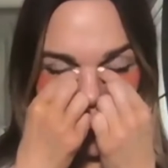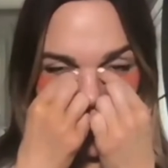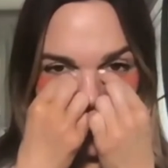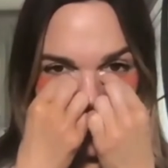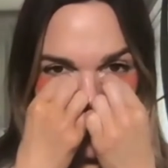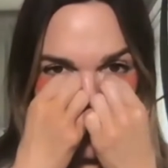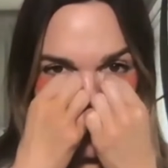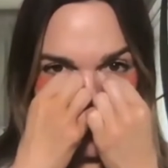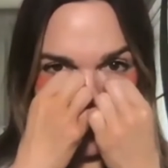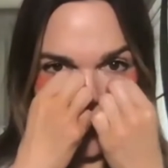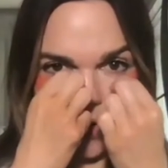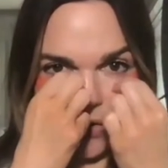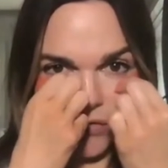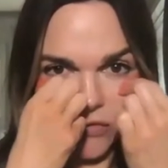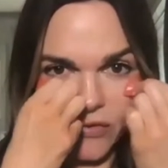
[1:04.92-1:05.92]
take them
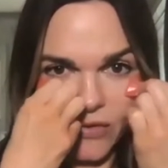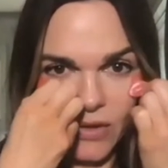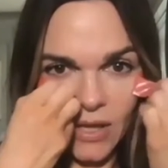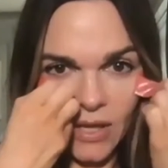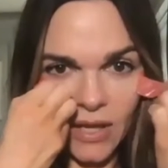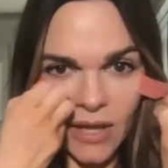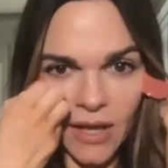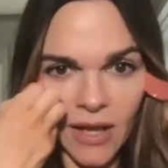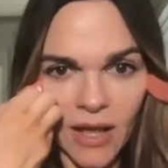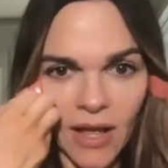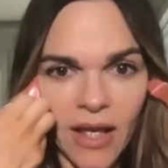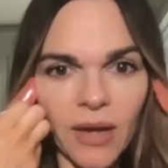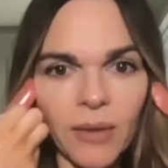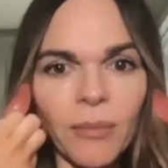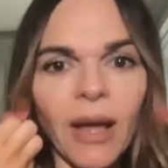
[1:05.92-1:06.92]
off
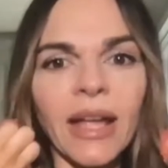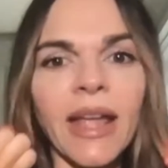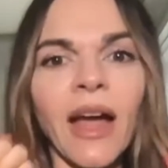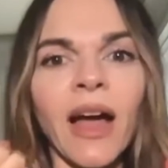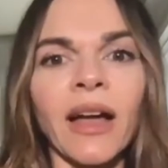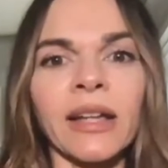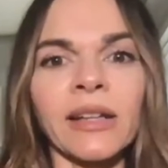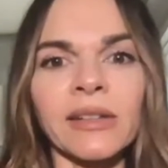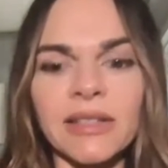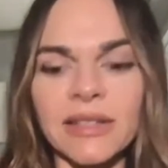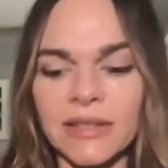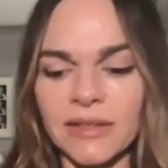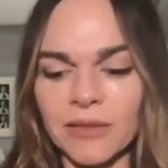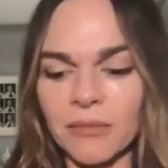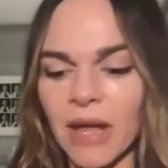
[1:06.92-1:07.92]
and my
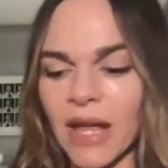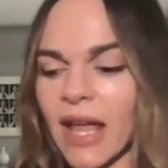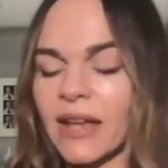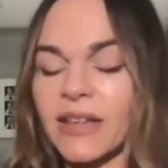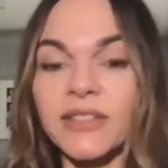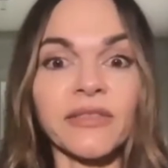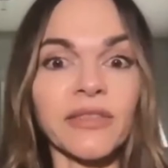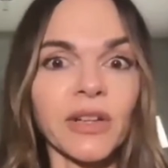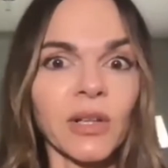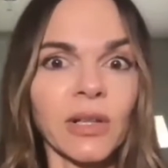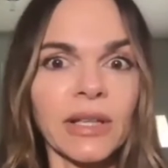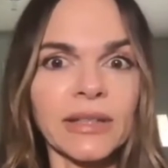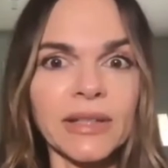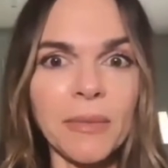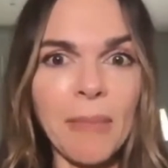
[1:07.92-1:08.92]
eyes feel
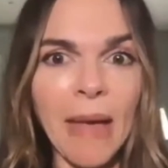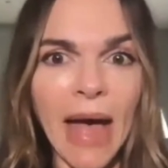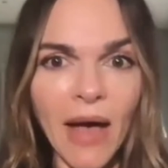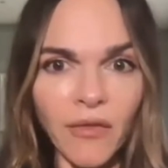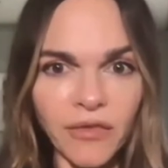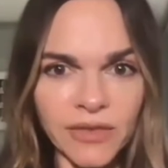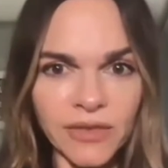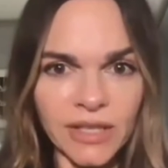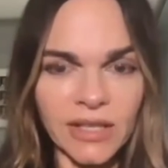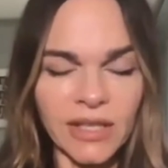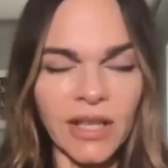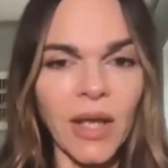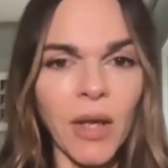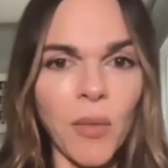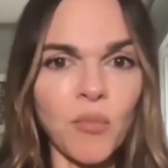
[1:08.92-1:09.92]
depuffed,
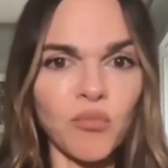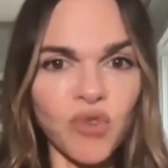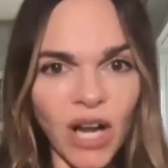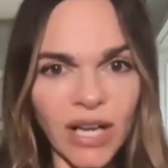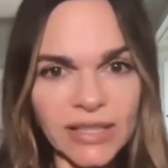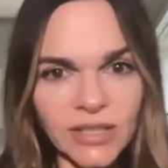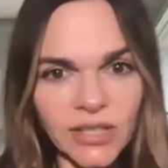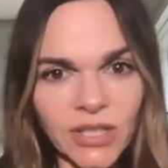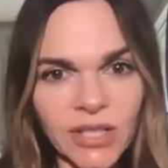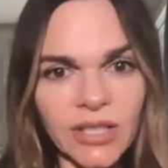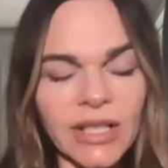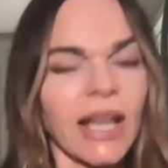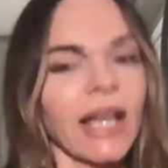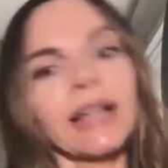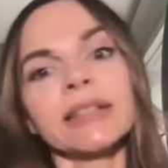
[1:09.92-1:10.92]
brighter,
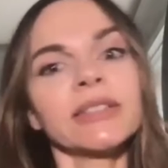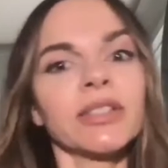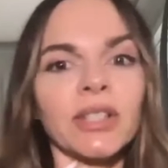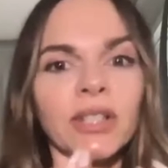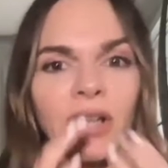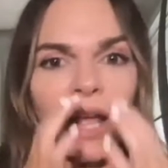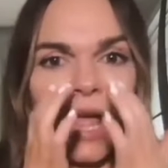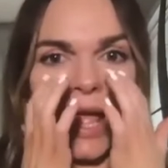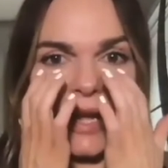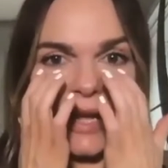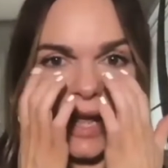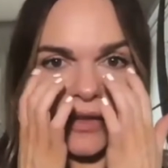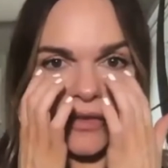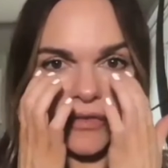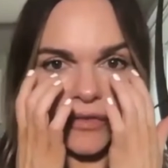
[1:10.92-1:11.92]
lighter, and
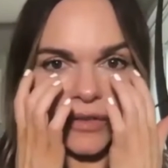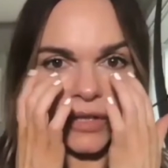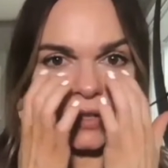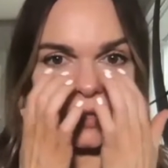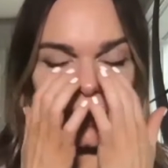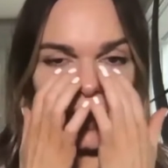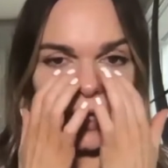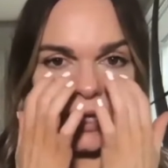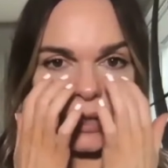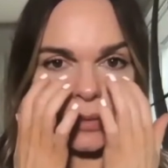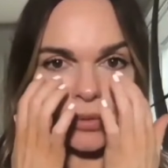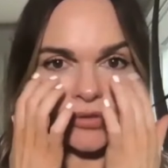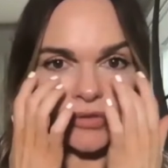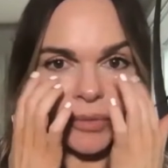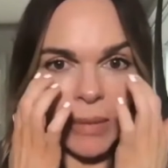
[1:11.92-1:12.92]
I feel a little
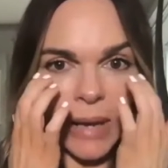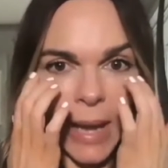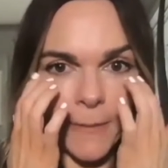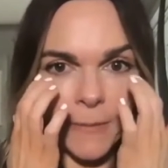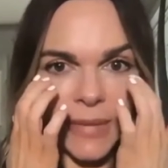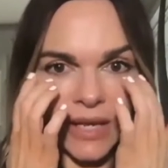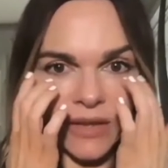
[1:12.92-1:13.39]
bit of a plumping